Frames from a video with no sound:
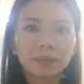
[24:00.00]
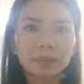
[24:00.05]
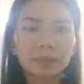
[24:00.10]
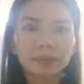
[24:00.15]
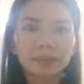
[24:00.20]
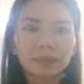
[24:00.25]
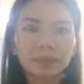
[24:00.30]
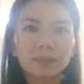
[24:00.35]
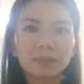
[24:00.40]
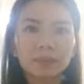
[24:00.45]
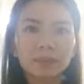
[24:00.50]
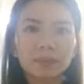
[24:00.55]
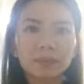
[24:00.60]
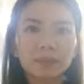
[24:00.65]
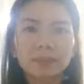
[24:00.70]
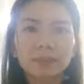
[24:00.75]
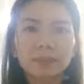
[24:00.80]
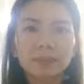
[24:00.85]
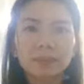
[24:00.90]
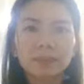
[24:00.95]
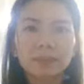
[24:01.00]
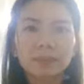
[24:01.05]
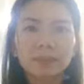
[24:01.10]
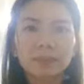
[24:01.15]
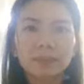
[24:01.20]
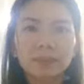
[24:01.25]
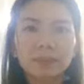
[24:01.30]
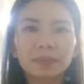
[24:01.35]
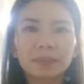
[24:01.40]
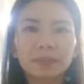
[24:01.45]

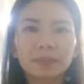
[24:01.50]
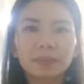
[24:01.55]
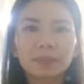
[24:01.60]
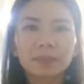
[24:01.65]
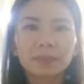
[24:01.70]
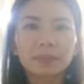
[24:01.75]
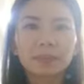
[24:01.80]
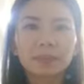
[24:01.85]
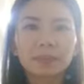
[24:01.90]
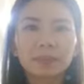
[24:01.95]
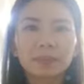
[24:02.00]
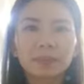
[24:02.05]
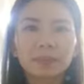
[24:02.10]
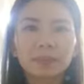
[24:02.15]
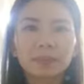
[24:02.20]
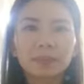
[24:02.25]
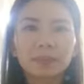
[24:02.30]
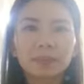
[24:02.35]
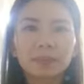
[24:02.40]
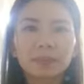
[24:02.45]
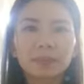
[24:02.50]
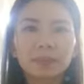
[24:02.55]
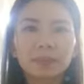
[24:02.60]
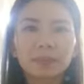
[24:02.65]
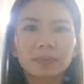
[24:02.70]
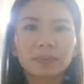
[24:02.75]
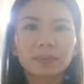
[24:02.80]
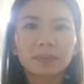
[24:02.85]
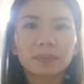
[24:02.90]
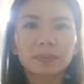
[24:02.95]

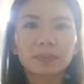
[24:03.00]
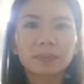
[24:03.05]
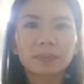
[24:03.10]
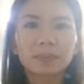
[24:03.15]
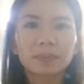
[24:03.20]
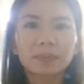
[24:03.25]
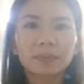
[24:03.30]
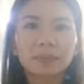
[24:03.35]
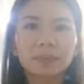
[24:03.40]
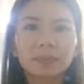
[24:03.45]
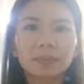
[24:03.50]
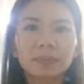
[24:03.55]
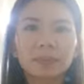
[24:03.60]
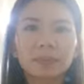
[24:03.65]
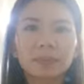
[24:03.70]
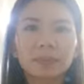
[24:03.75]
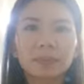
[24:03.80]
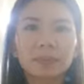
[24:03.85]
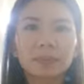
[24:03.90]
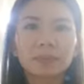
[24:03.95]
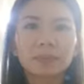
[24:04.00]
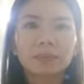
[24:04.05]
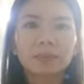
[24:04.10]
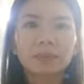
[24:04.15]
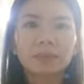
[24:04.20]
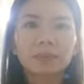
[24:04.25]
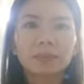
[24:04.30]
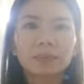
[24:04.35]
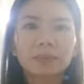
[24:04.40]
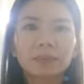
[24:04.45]

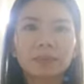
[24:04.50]
This person isn't speaking.